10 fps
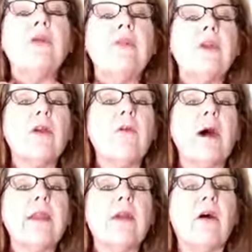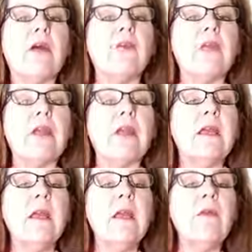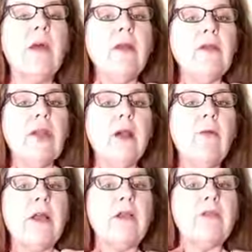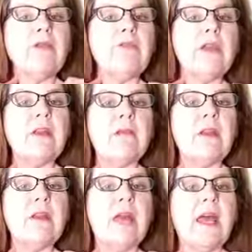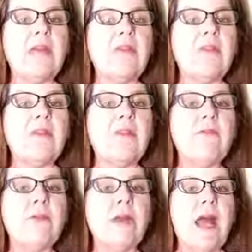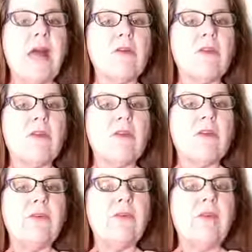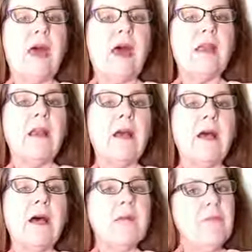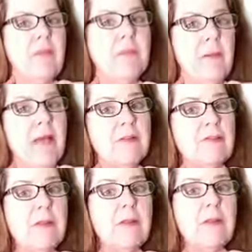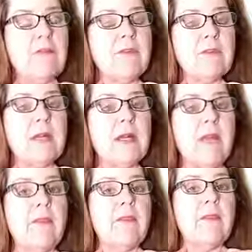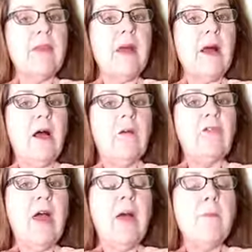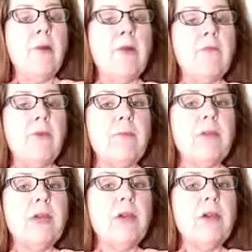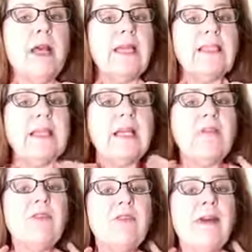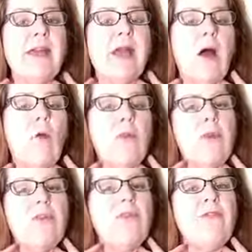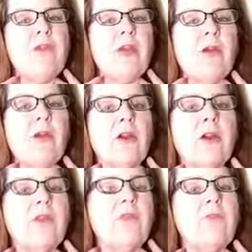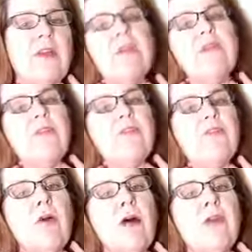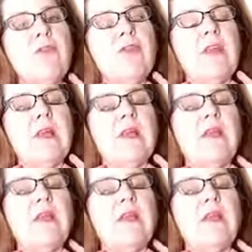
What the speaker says: or at the carotid artery. You want to check while you're listening to me today to see if you can actually do that. Some people have trouble even doing it on themselves, but what would be a good idea is to find out which finger you feel it the strongest in.